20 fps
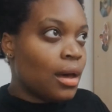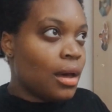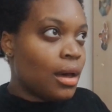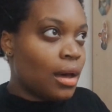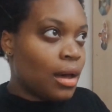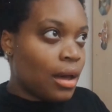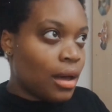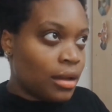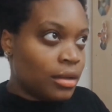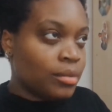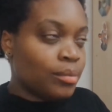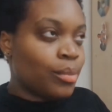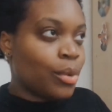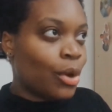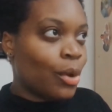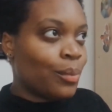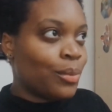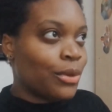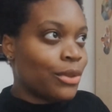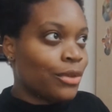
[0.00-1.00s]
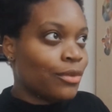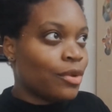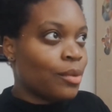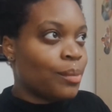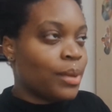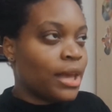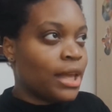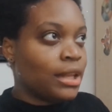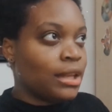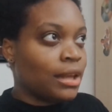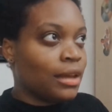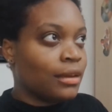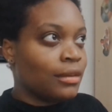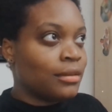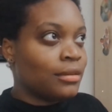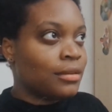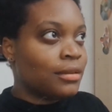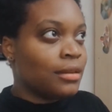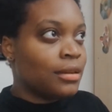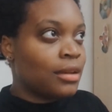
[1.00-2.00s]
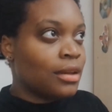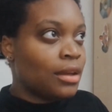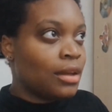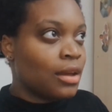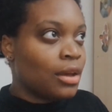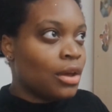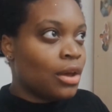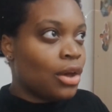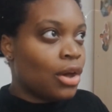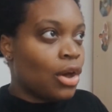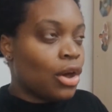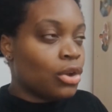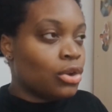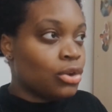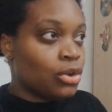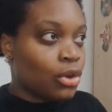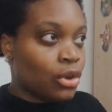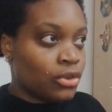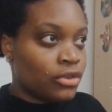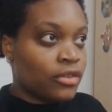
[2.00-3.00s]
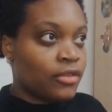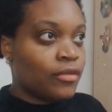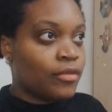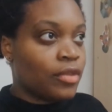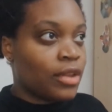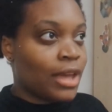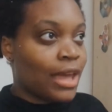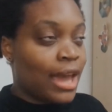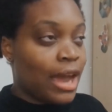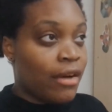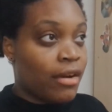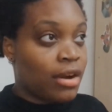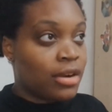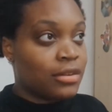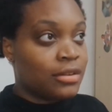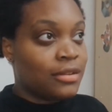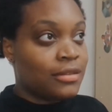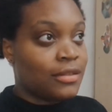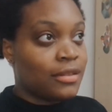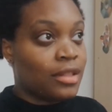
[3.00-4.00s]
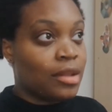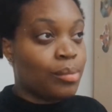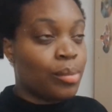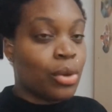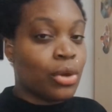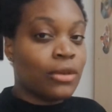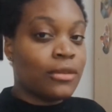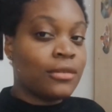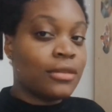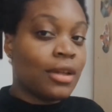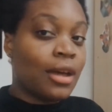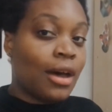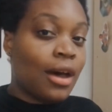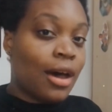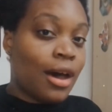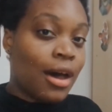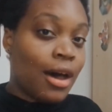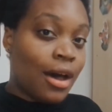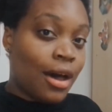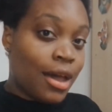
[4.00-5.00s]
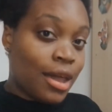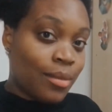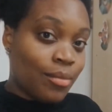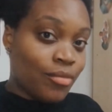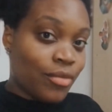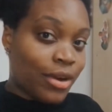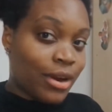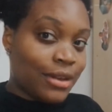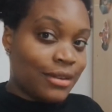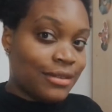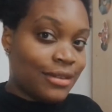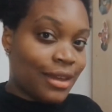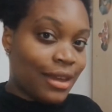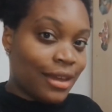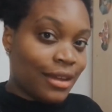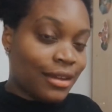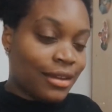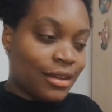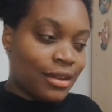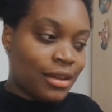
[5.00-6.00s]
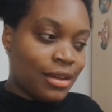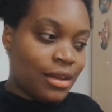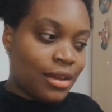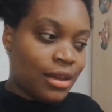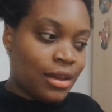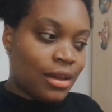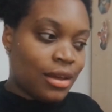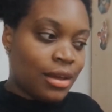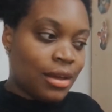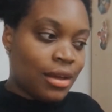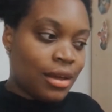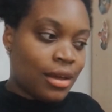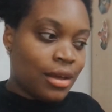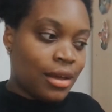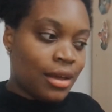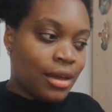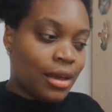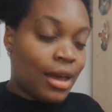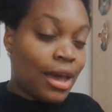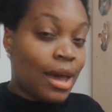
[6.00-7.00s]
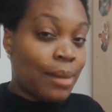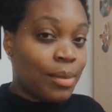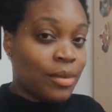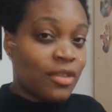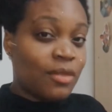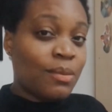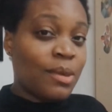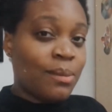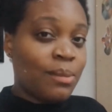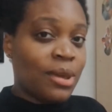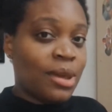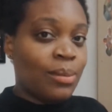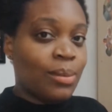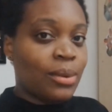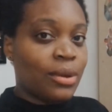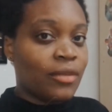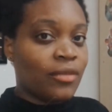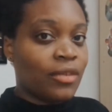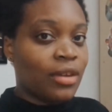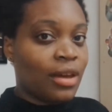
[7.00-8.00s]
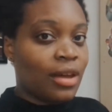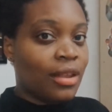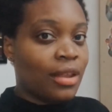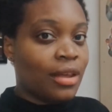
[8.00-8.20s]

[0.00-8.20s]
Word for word: Unpopular opinion a lot of the characters in the books that I'm writing happen to be people of colour.